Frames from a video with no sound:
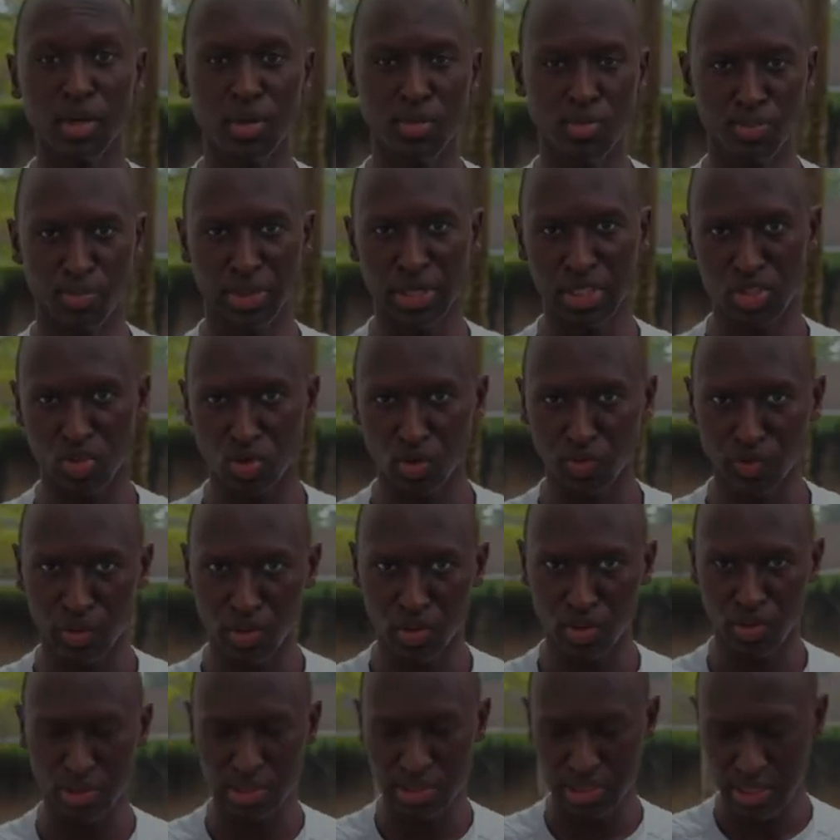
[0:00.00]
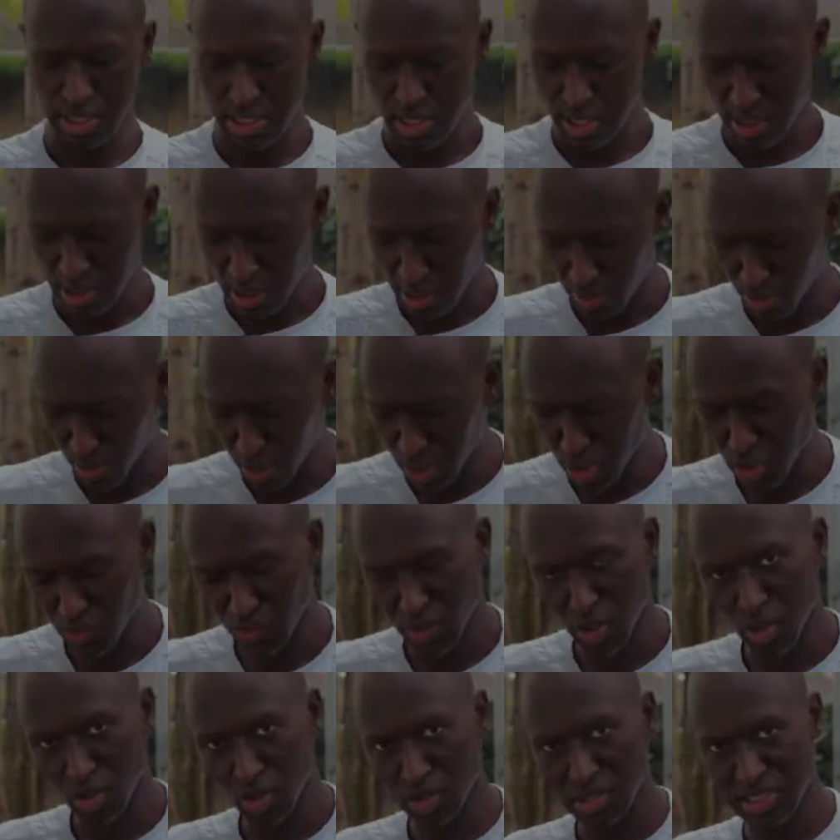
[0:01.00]
bent over rows. Bent
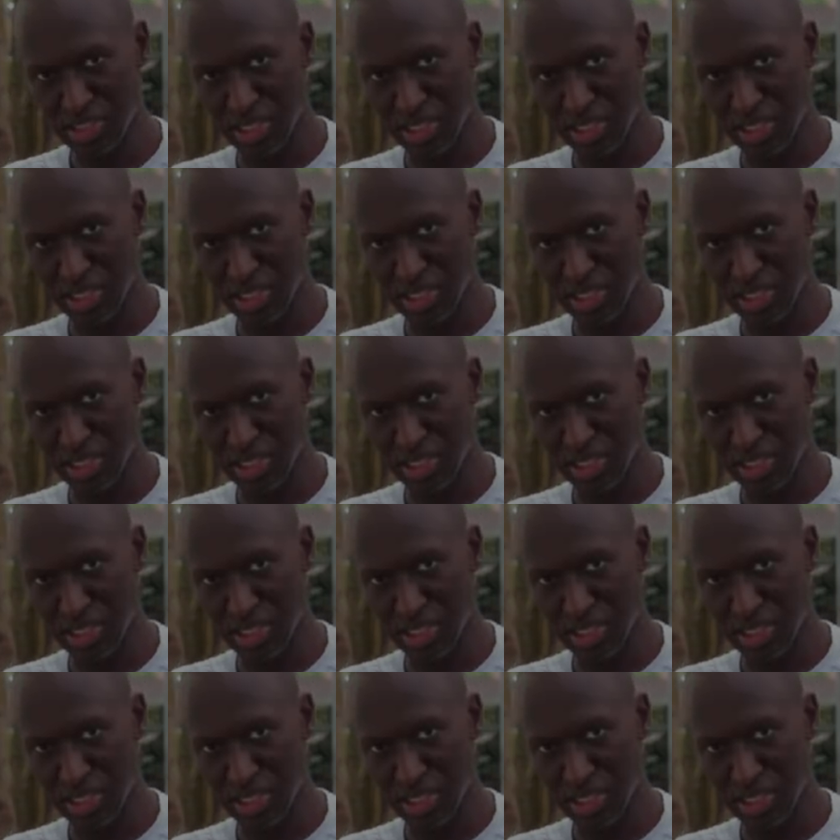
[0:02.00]
over rows